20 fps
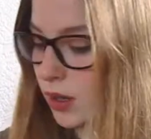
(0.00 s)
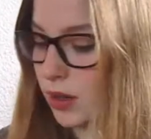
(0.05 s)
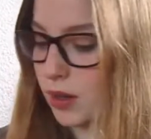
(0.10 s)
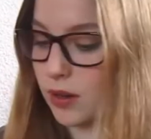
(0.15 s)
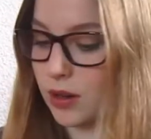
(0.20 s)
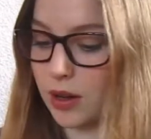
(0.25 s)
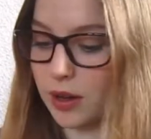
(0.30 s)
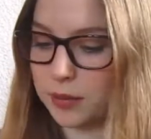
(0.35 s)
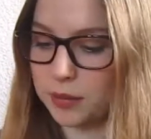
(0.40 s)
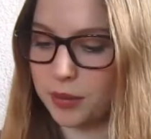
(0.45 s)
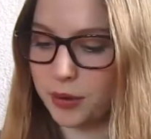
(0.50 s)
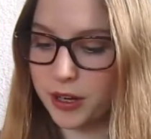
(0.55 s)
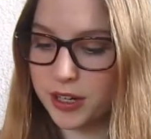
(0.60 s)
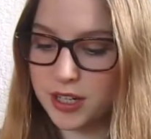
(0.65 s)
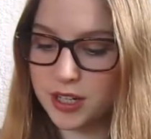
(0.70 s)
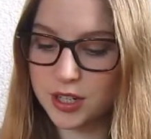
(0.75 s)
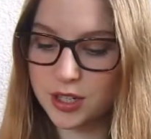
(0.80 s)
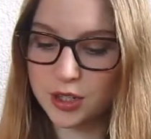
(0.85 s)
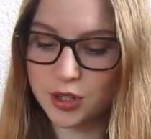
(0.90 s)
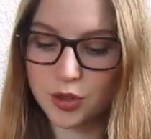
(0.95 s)
Now, I'm
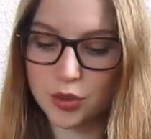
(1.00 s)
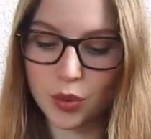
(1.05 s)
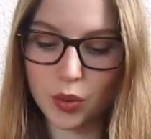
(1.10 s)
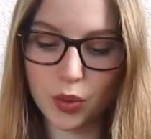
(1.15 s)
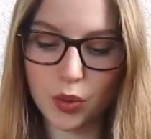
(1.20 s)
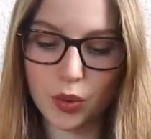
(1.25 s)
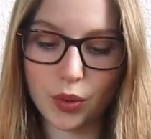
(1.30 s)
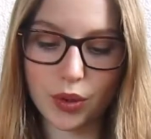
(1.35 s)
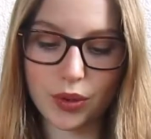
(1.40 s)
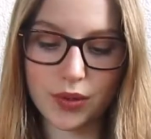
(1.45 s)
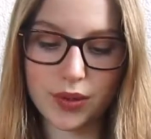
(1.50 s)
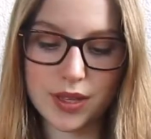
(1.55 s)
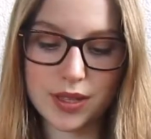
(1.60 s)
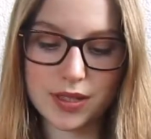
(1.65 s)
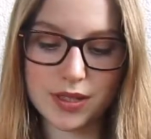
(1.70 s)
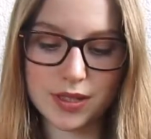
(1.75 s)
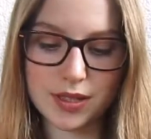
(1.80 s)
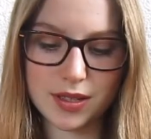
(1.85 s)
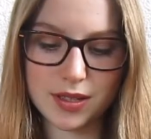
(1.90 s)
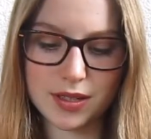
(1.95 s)
pretty sure
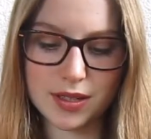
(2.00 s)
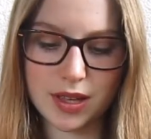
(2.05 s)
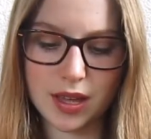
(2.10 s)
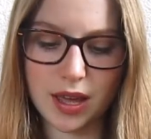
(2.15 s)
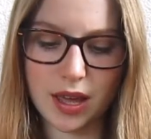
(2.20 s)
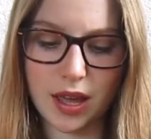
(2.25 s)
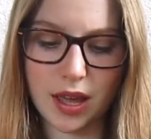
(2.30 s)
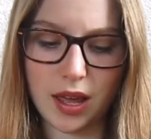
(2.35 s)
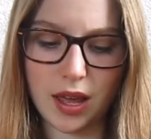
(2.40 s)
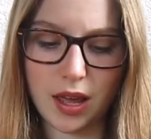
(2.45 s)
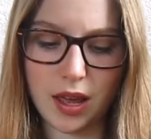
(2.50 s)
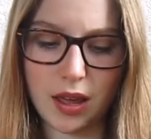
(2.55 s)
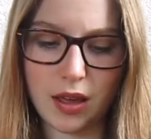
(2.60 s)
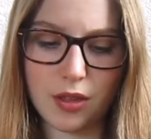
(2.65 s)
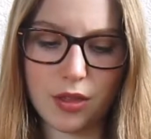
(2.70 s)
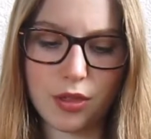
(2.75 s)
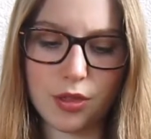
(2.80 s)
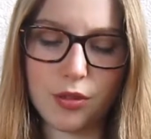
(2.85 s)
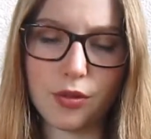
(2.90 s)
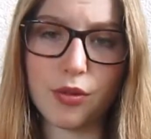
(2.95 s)
this is a
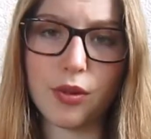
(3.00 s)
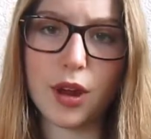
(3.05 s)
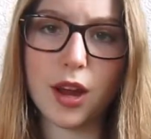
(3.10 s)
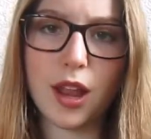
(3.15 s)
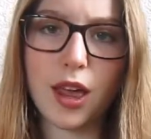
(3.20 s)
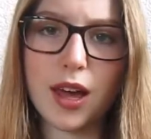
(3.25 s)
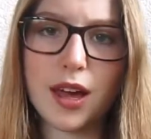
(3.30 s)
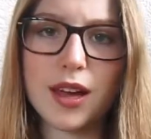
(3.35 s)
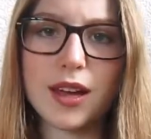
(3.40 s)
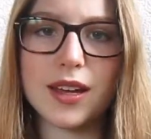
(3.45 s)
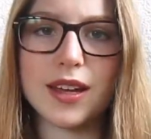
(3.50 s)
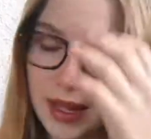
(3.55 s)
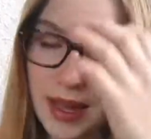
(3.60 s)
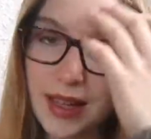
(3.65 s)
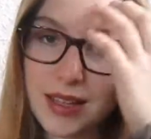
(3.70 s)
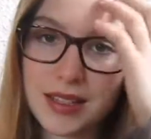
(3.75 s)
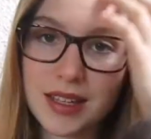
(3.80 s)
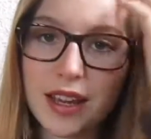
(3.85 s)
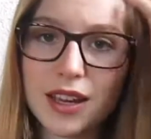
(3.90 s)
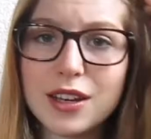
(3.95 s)
thriller. It
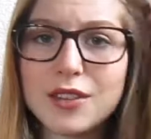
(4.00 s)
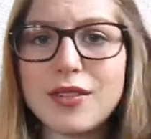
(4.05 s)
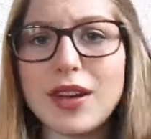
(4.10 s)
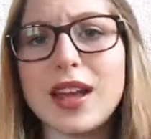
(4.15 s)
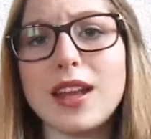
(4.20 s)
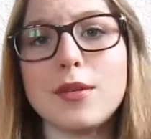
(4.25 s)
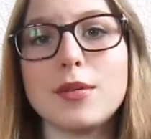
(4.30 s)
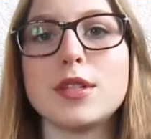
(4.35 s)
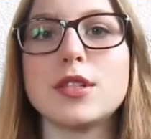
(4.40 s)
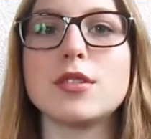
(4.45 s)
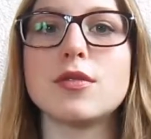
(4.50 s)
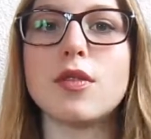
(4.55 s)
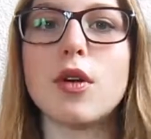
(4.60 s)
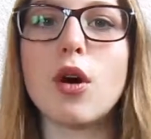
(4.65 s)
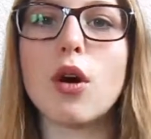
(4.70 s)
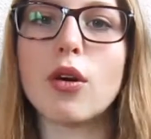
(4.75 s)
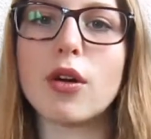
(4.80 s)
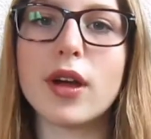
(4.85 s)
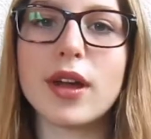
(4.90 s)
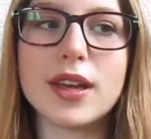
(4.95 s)
has kind of elements of
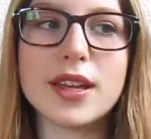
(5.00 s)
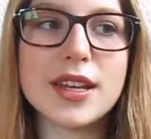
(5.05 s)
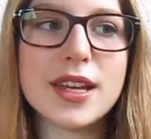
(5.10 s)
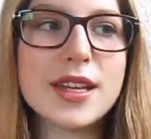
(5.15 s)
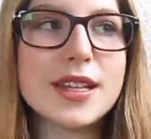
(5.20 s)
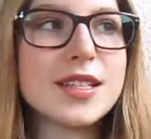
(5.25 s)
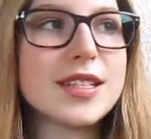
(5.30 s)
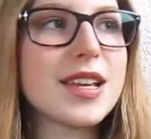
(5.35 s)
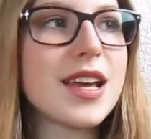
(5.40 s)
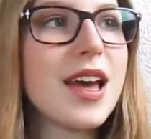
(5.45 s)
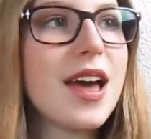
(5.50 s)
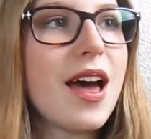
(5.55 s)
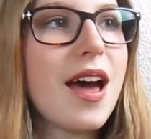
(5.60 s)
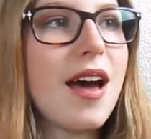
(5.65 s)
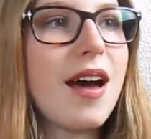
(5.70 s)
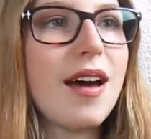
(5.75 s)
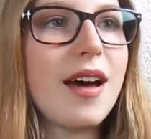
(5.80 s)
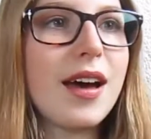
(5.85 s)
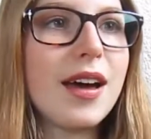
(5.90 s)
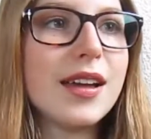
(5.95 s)
horror in it,
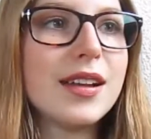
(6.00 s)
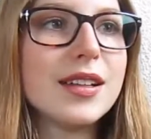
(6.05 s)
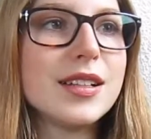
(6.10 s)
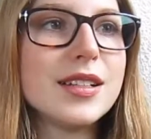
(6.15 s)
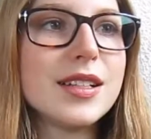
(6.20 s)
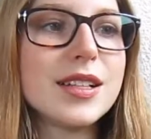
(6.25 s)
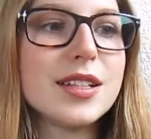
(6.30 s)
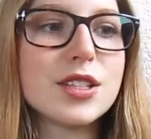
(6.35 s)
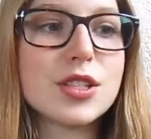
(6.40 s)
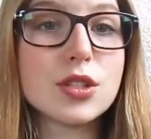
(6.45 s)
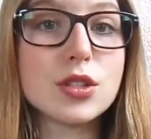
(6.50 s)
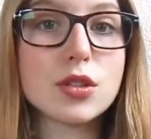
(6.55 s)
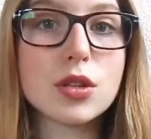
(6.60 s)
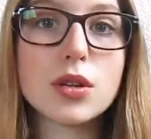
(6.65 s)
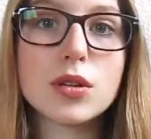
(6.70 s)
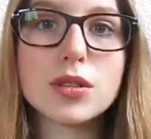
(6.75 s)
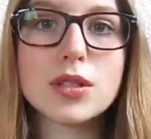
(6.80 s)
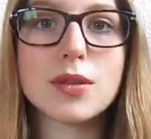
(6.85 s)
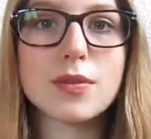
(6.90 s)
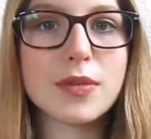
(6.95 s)
and it's
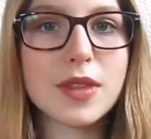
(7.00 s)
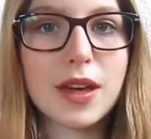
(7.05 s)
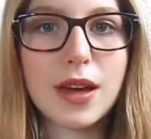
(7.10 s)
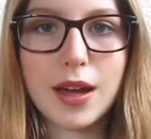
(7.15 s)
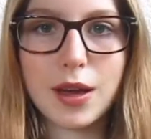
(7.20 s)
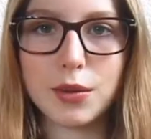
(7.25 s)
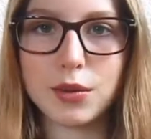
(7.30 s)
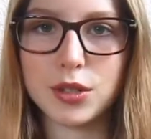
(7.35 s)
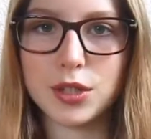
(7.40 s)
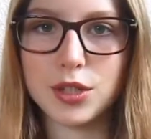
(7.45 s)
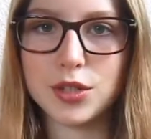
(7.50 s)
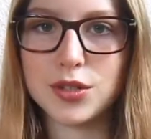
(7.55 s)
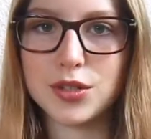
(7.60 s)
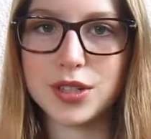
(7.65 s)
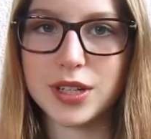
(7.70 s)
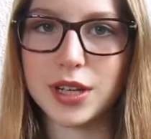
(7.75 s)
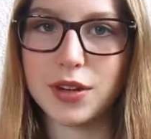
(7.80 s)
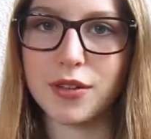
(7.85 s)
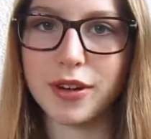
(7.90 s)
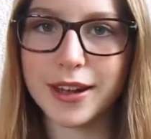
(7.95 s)
not something I would
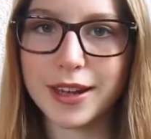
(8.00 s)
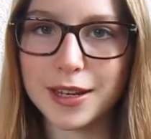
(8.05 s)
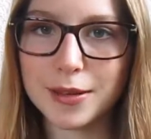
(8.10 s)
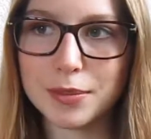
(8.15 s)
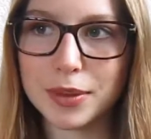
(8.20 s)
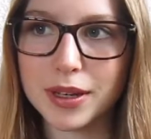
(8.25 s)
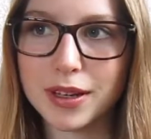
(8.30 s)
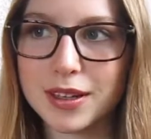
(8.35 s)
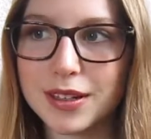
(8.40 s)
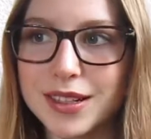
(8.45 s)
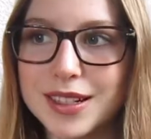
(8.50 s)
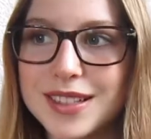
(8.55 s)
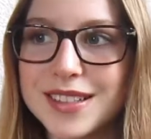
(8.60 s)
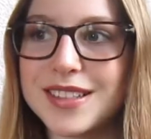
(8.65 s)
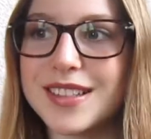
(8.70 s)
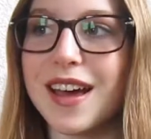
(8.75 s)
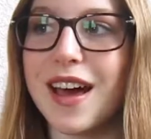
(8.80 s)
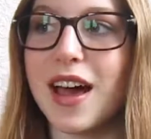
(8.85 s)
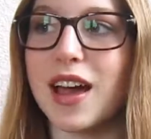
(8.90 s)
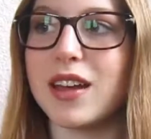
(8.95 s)
usually read
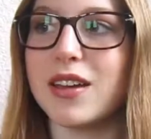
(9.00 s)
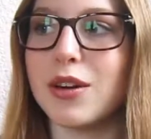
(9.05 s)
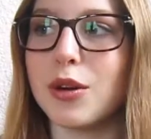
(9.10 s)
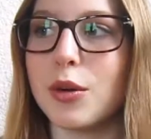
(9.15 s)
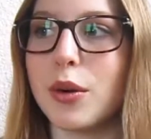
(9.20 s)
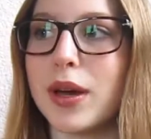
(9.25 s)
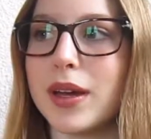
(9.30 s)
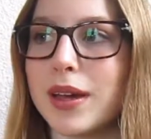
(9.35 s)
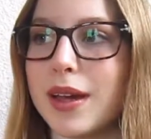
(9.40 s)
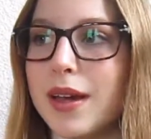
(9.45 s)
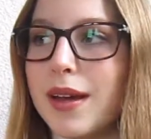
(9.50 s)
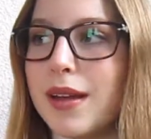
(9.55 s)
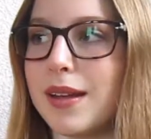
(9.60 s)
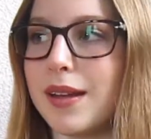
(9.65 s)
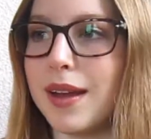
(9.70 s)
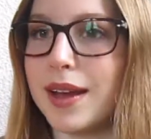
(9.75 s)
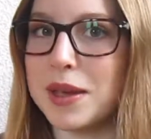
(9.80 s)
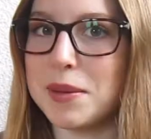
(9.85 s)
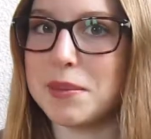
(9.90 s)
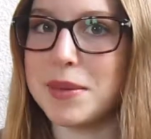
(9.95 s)
because I know I get
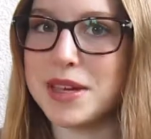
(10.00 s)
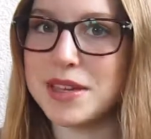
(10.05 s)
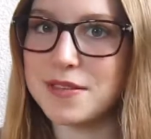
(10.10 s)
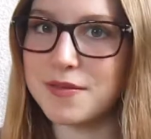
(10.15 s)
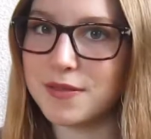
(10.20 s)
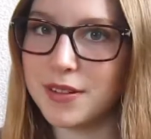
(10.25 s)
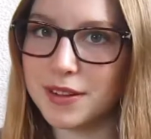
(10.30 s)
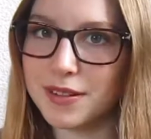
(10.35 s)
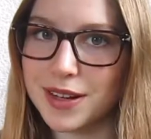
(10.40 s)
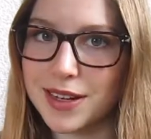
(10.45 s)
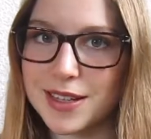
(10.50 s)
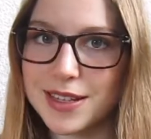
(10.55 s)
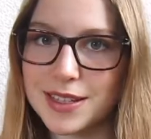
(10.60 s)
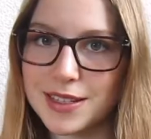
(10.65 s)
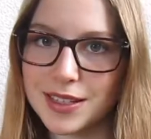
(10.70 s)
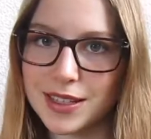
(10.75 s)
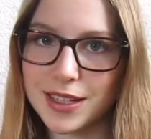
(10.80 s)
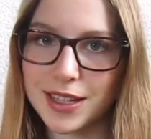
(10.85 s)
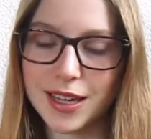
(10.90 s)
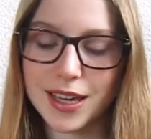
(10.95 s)
nightmares very
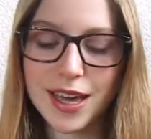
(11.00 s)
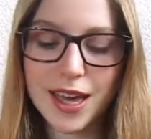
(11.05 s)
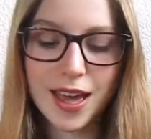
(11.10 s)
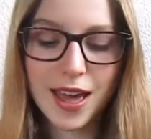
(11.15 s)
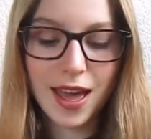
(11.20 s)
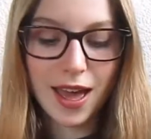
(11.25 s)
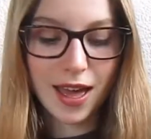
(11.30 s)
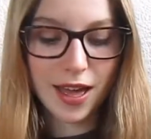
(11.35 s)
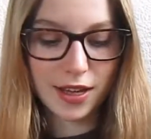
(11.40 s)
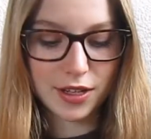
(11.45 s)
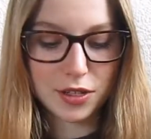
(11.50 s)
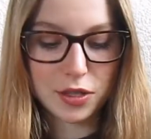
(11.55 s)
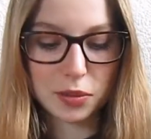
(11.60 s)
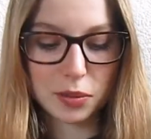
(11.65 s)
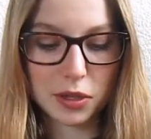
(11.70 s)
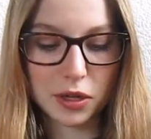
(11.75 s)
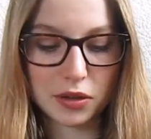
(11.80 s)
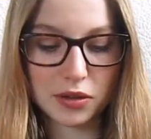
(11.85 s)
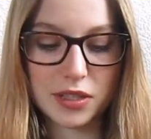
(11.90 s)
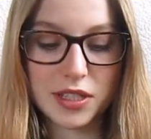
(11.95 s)
easily, and to
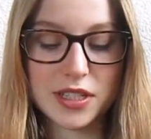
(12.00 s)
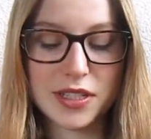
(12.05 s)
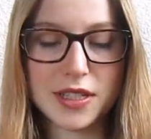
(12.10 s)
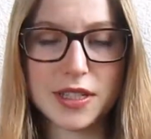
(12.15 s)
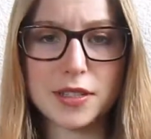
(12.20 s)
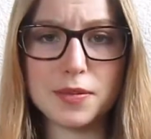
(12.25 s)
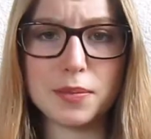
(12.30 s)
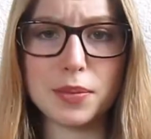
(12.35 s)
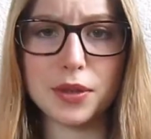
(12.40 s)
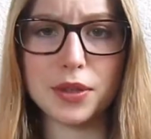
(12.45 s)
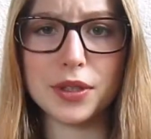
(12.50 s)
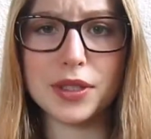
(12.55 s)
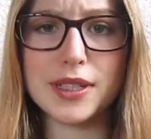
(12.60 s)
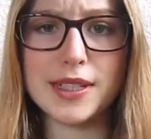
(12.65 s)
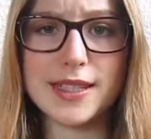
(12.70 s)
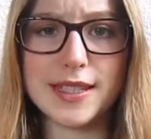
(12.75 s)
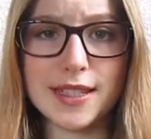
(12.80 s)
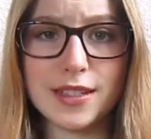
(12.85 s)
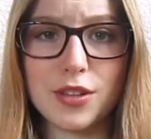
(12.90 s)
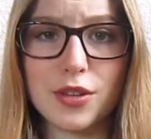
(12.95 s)
be honest, this book
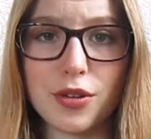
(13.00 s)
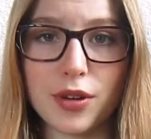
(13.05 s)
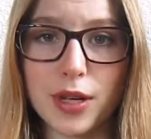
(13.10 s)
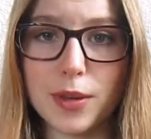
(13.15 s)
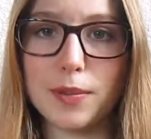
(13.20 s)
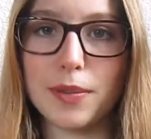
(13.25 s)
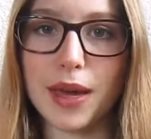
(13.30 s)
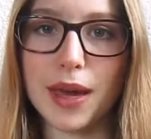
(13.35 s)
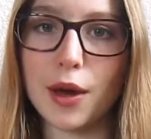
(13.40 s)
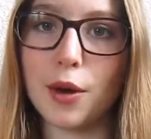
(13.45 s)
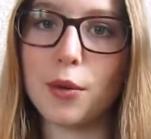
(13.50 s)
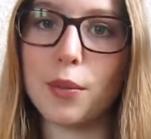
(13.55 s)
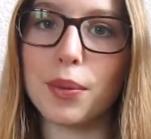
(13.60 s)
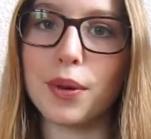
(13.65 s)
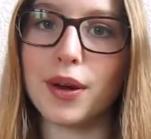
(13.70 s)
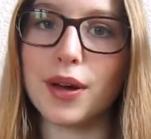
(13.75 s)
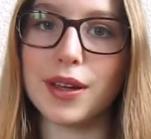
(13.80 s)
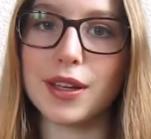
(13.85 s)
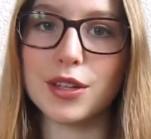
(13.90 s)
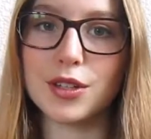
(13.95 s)
did creep me out,
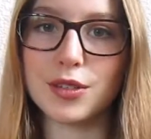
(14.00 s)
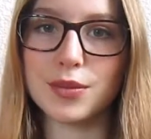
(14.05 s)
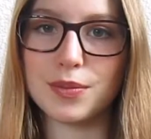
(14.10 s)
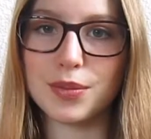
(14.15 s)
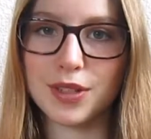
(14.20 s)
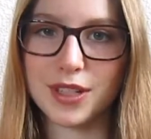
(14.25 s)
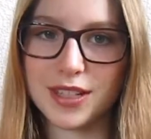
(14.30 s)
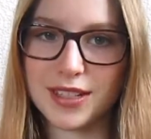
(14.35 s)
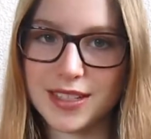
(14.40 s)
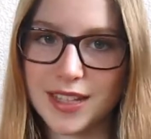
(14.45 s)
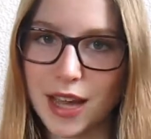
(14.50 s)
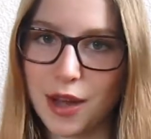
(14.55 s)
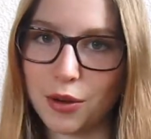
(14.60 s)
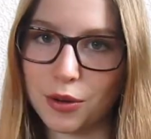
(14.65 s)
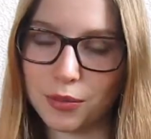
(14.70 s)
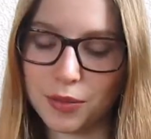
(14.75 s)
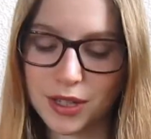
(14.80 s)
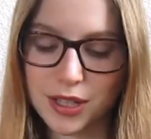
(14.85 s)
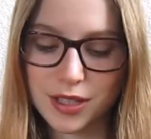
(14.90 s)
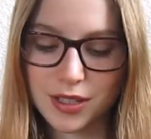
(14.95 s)
but I couldn't put it
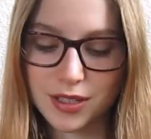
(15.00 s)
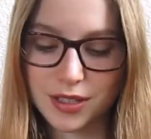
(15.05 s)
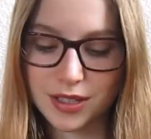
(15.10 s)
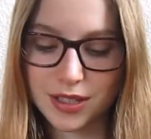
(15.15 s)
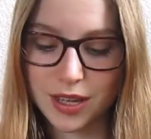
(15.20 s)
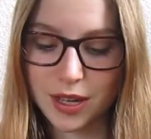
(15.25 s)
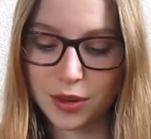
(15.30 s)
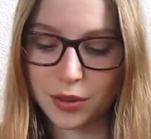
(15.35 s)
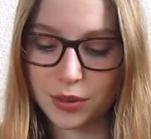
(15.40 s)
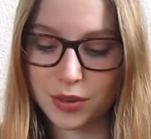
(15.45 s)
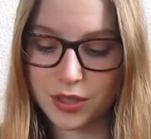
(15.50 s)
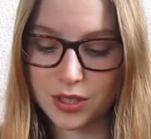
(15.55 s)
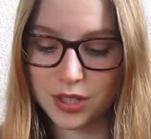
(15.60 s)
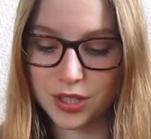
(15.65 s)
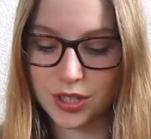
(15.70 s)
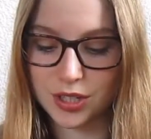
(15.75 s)
down because it was